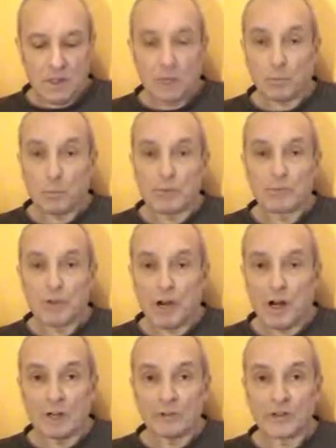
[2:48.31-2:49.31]
and we've
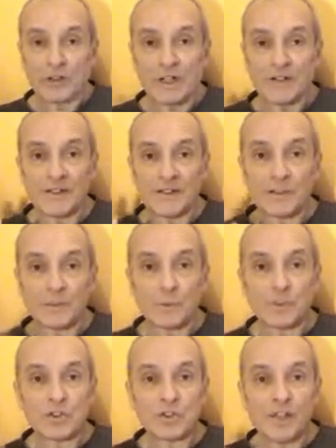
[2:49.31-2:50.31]
got our senses
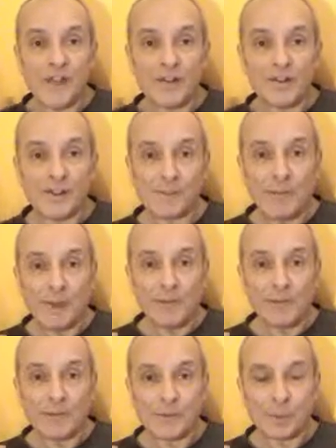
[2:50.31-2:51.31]
which tell us
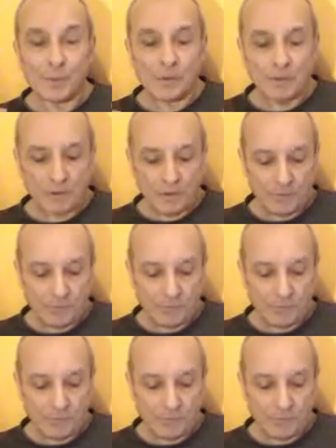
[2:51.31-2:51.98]
about this world,